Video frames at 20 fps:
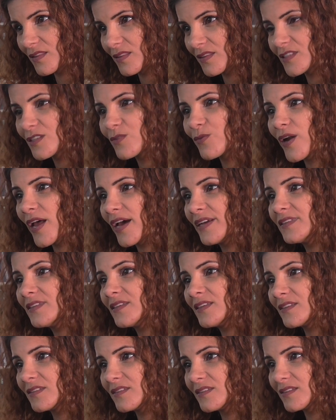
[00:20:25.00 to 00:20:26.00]
This is what I
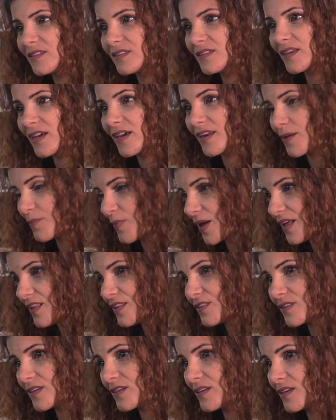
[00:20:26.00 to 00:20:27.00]
did. And I'm
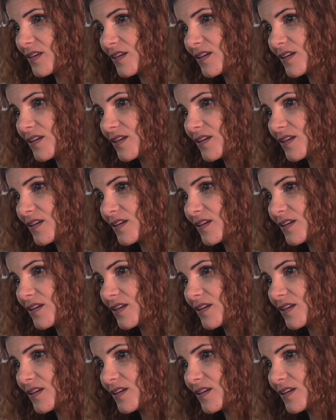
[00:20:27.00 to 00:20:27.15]
healthy.